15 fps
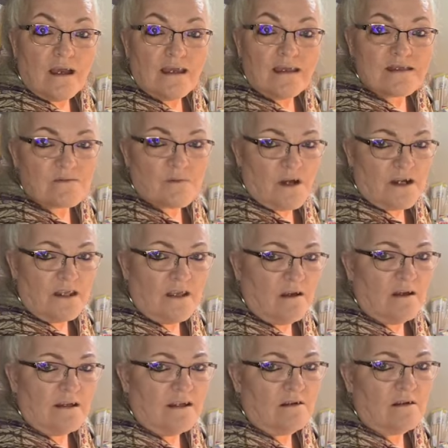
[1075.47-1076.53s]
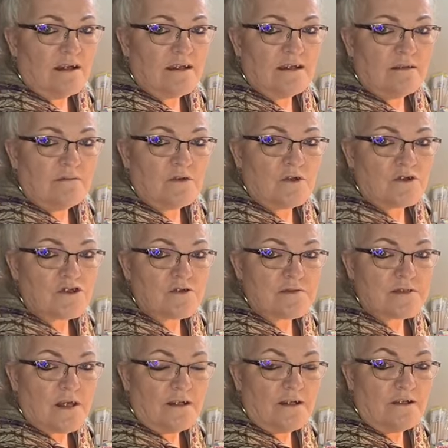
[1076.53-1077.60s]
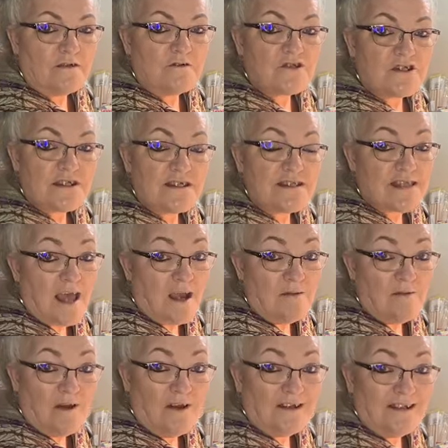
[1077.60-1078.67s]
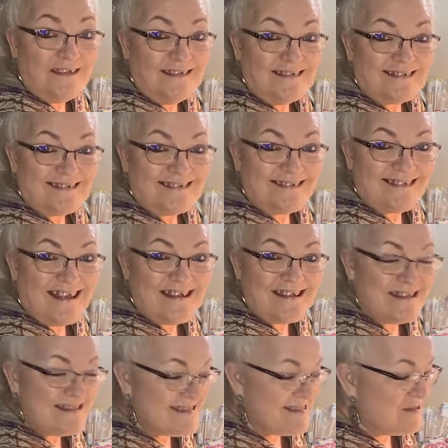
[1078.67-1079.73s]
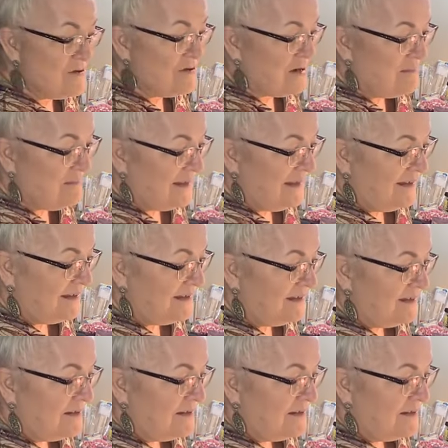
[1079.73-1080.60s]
Is Ronnie on here? I didn't even know she was on here. She is. Hi, Ronnie. I didn't see you come in.